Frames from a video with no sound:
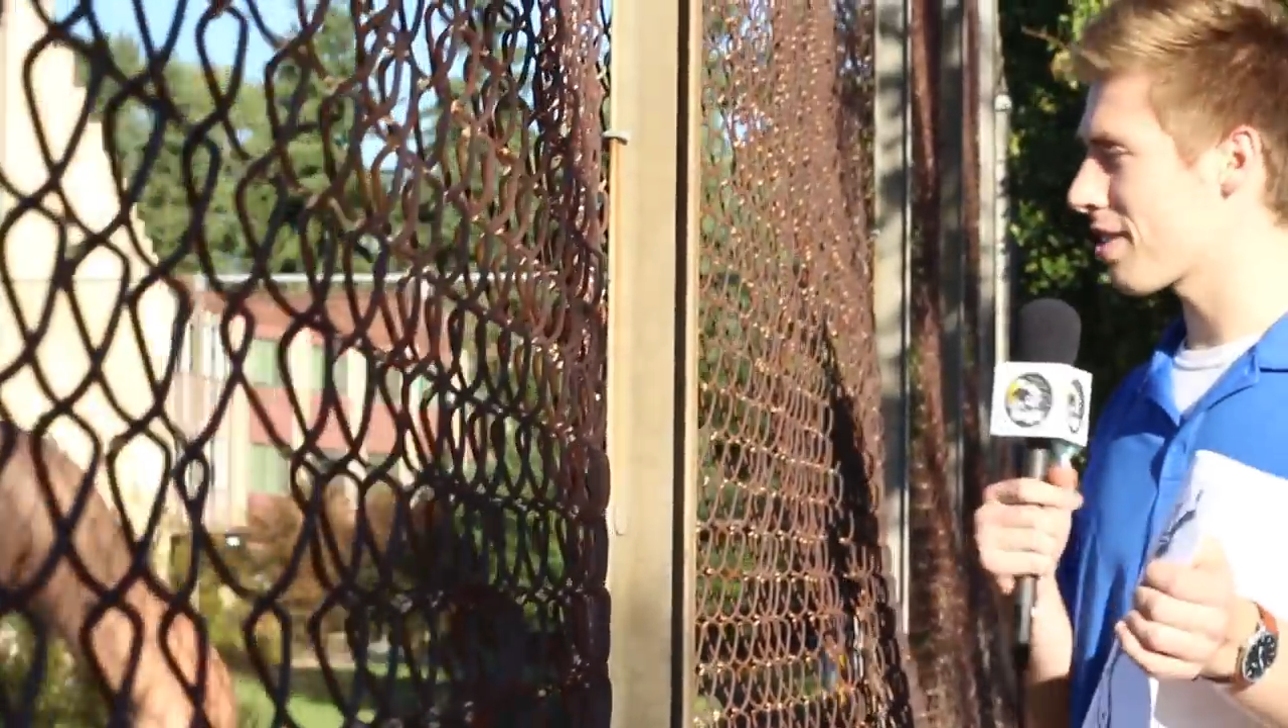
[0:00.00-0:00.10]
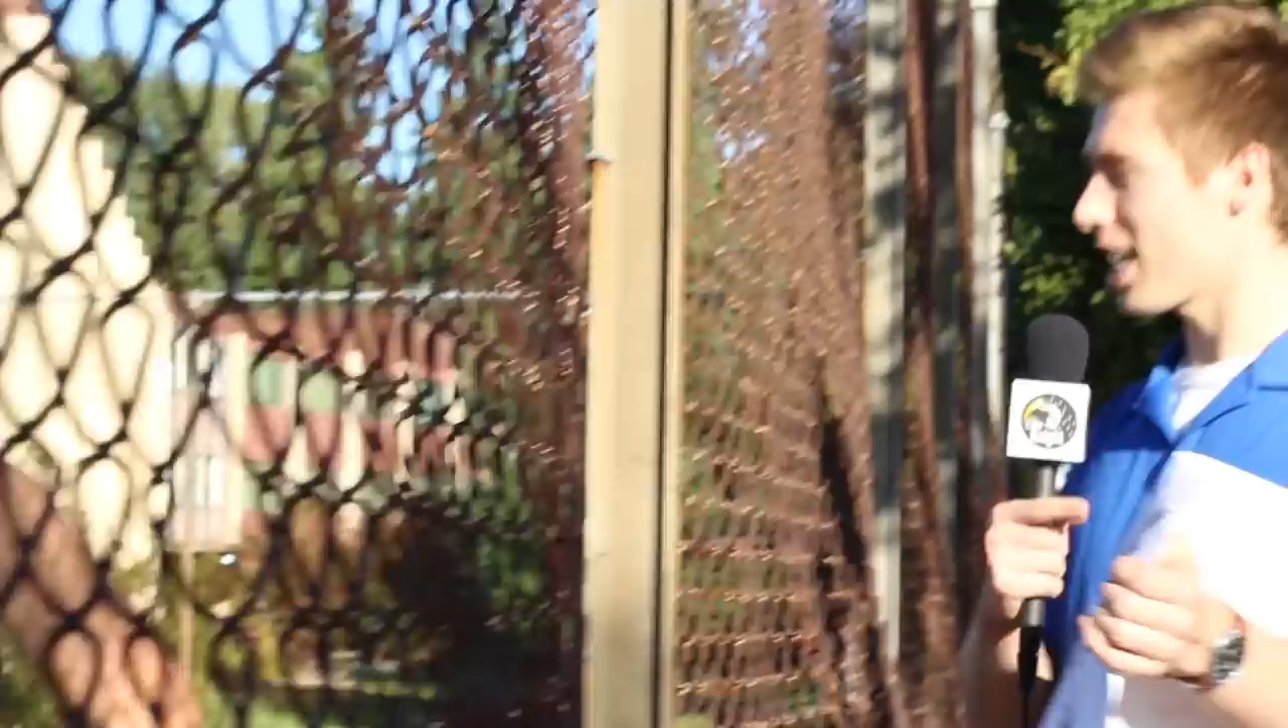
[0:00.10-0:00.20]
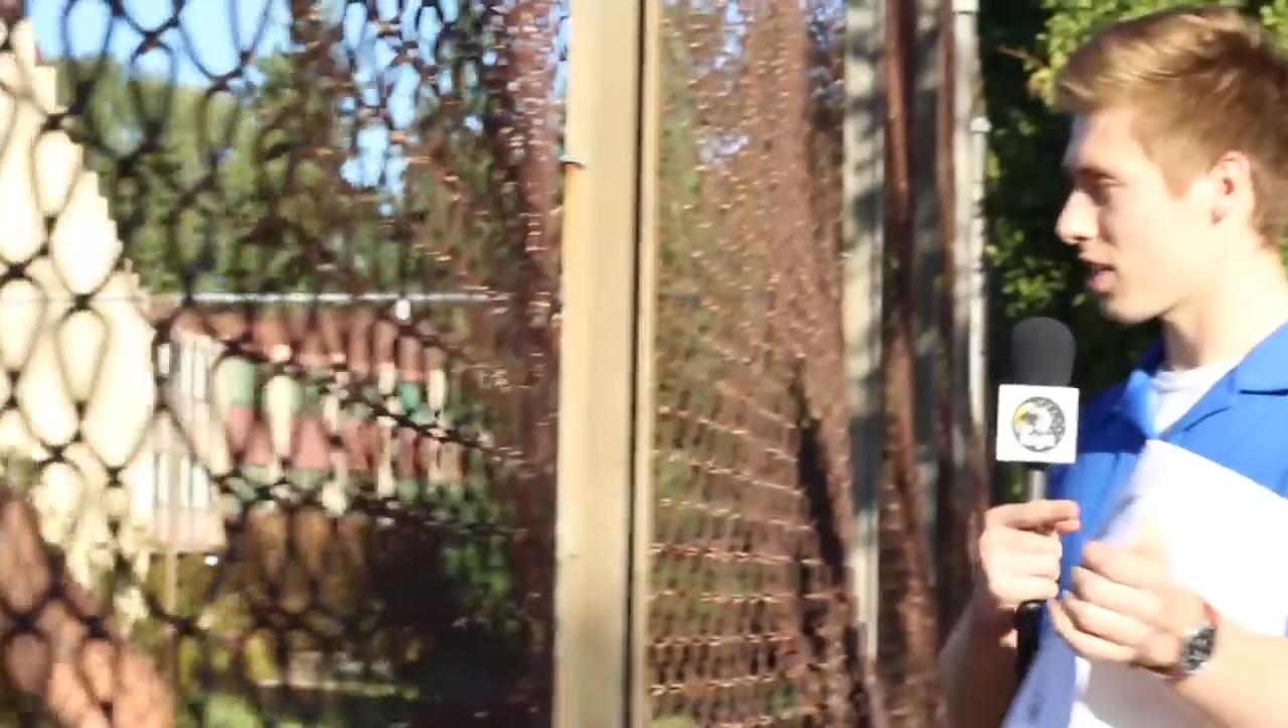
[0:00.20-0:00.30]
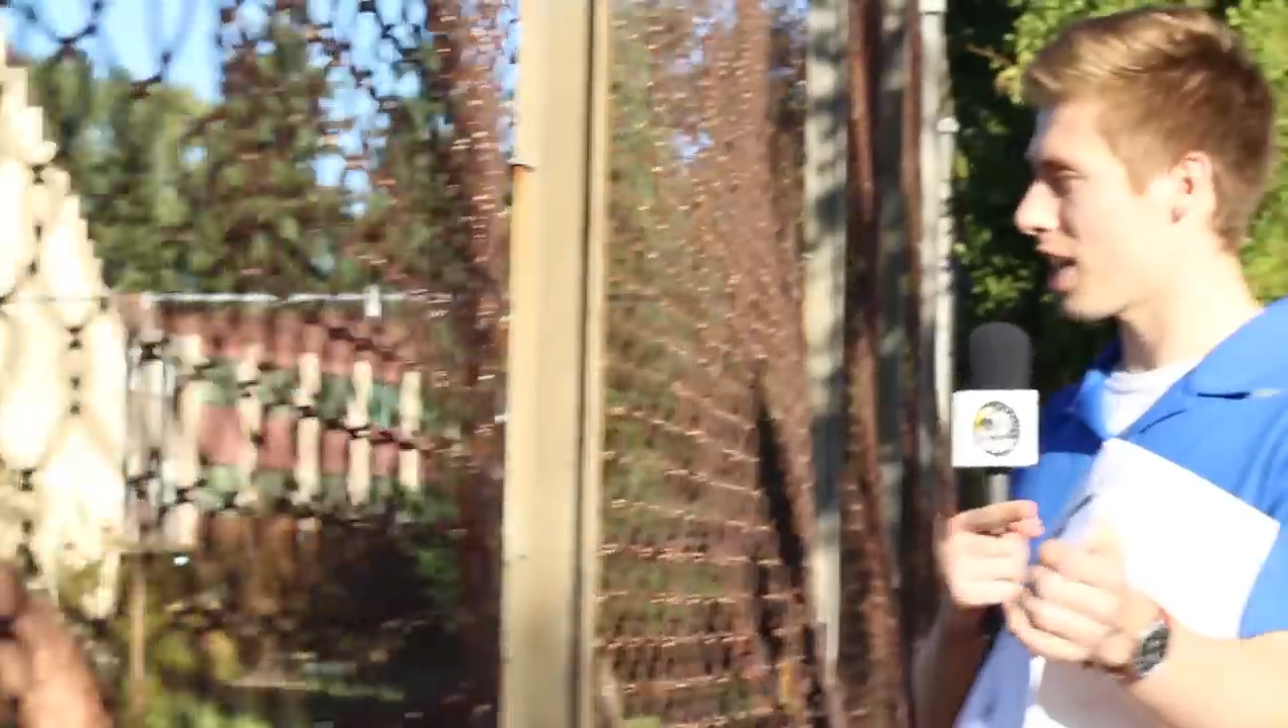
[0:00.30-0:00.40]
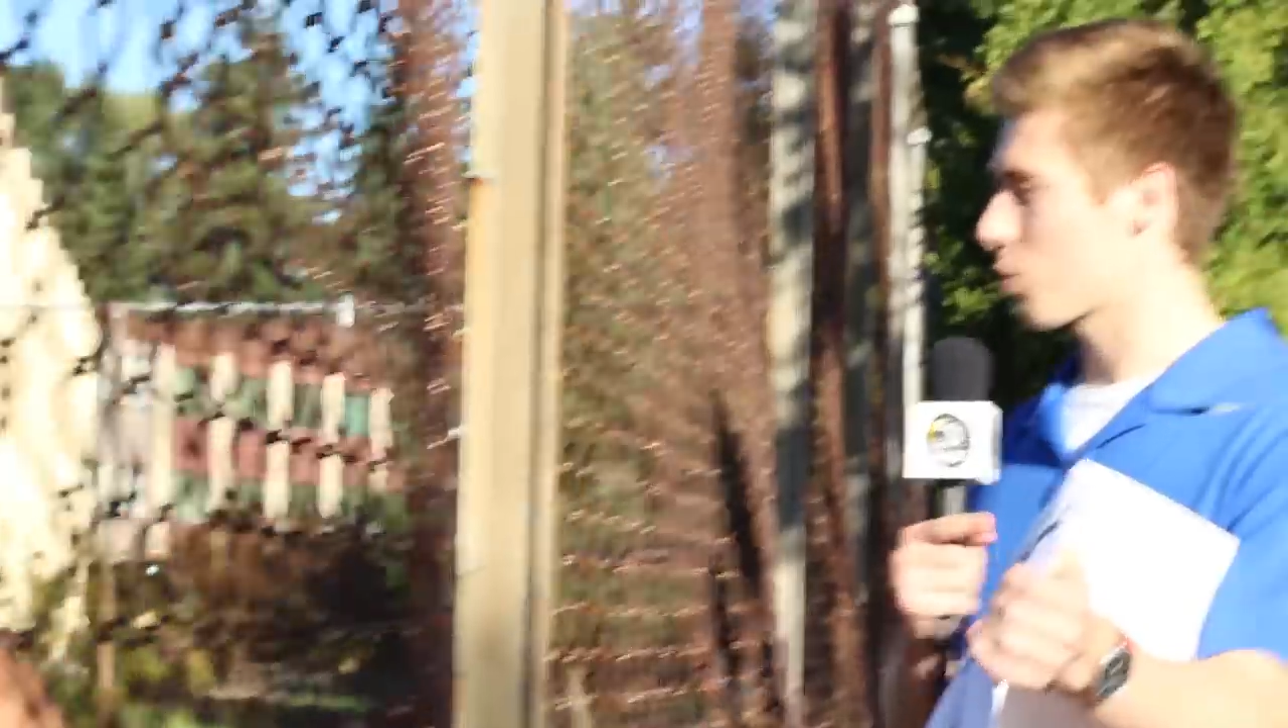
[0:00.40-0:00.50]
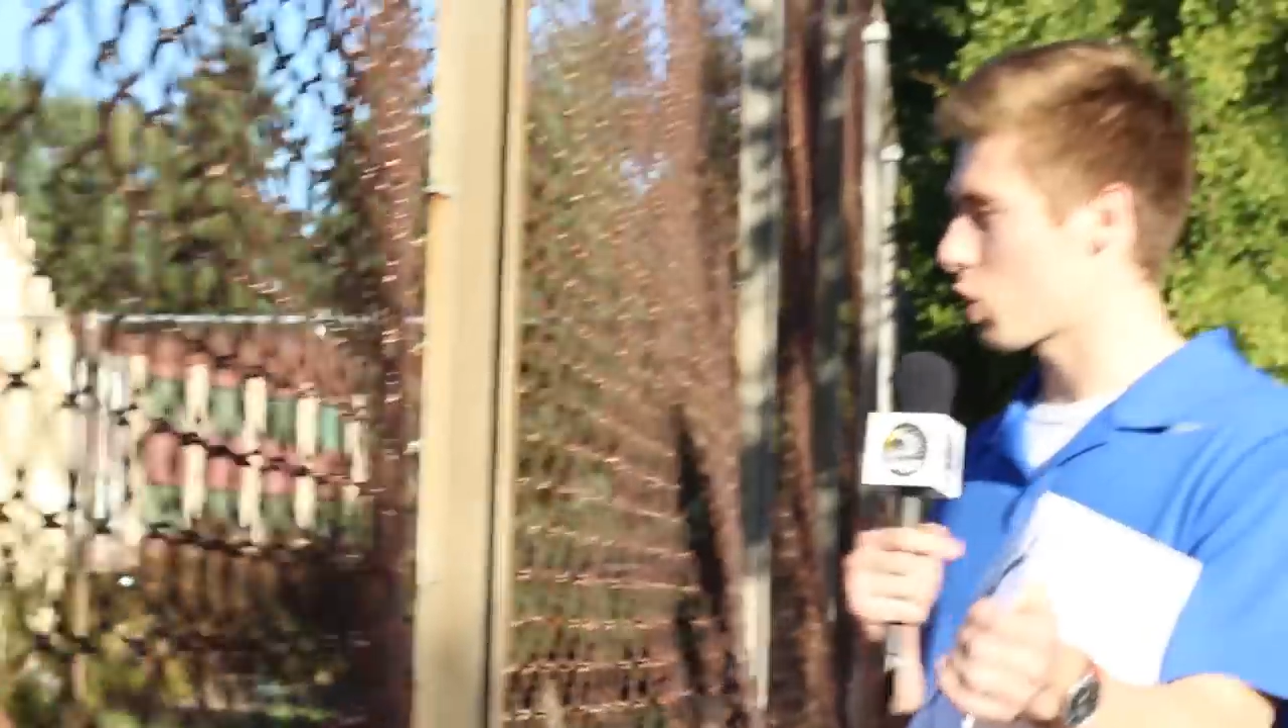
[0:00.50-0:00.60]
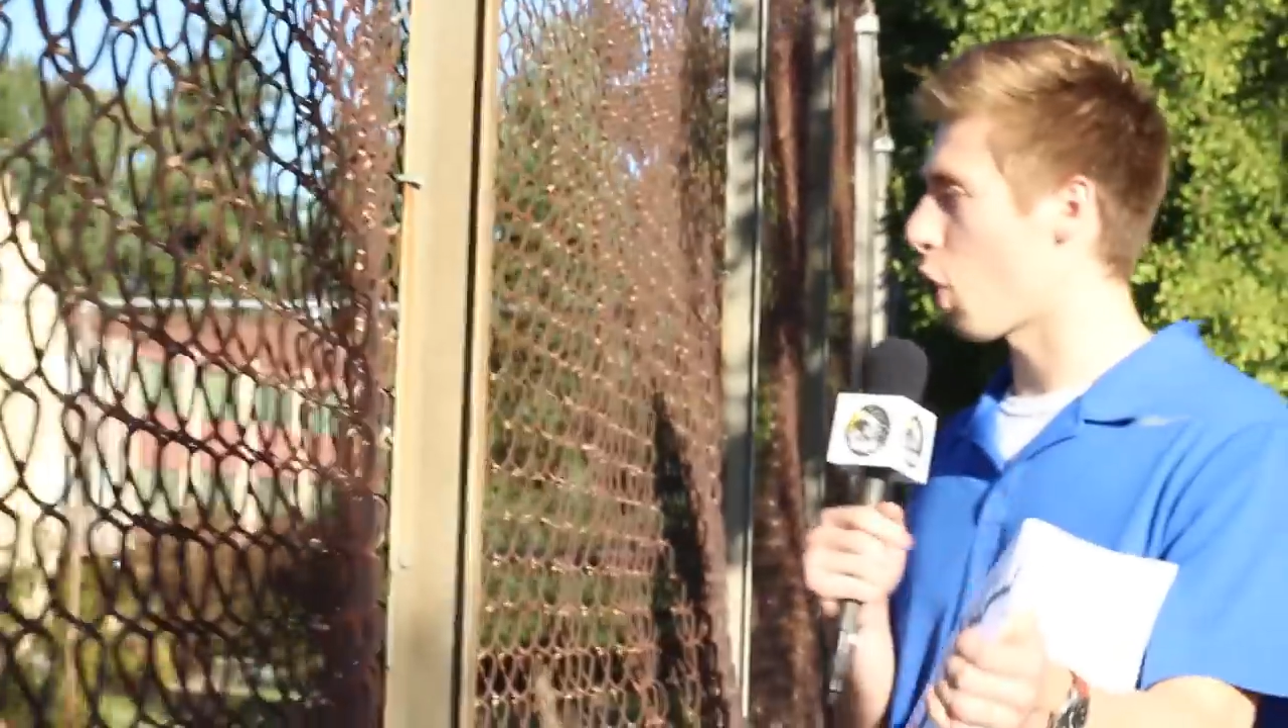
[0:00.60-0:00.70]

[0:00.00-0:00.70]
That's where